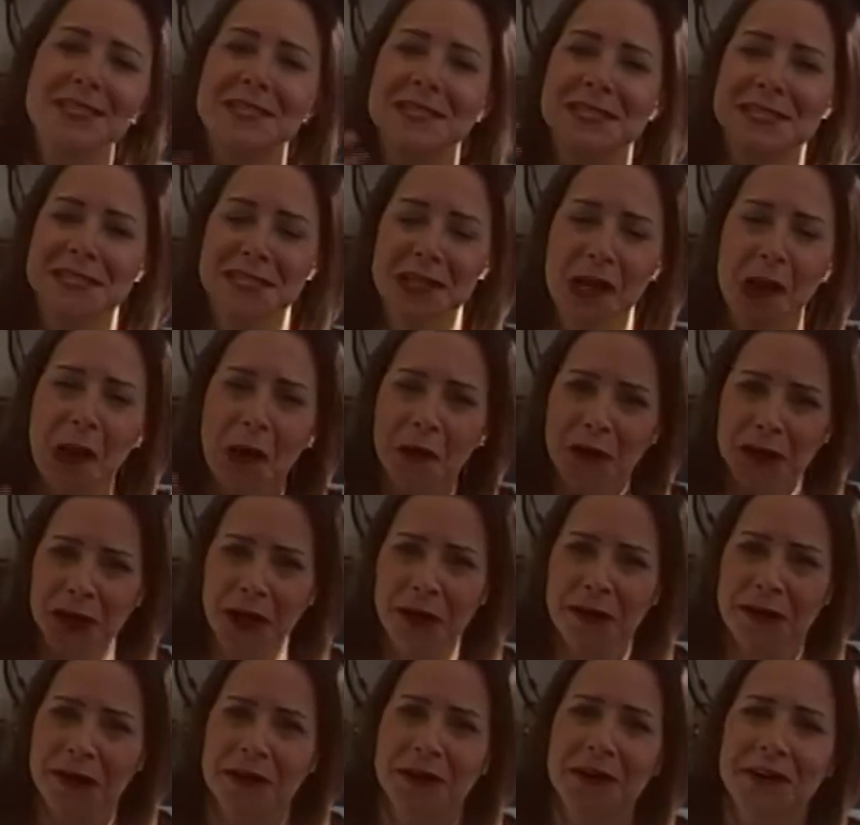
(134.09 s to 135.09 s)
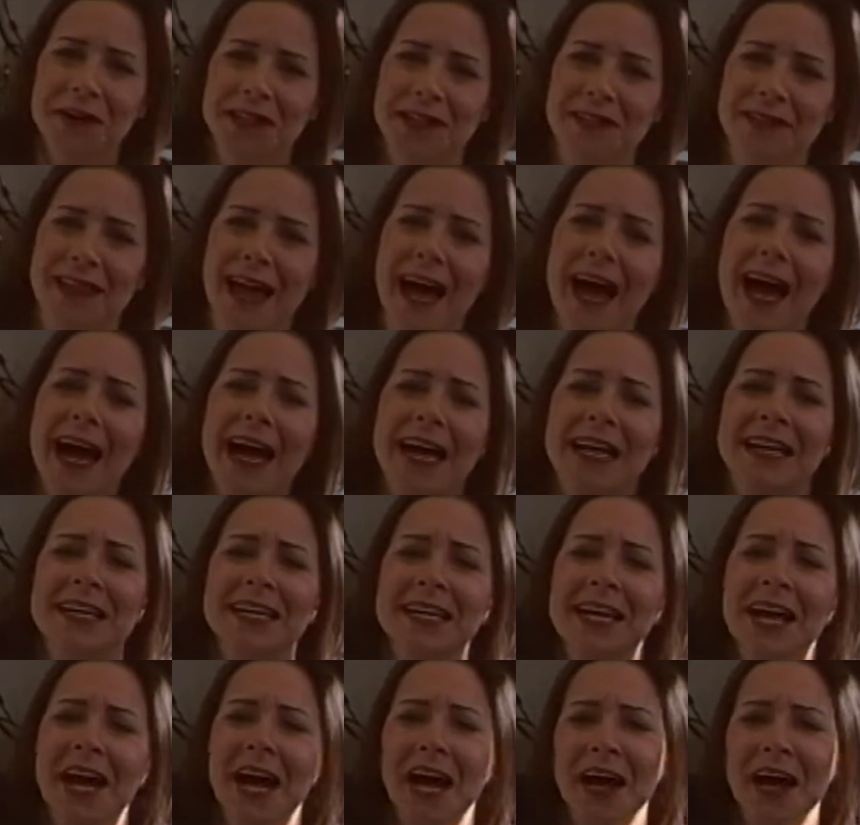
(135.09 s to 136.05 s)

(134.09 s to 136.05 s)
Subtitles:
So there's a lot going on in there,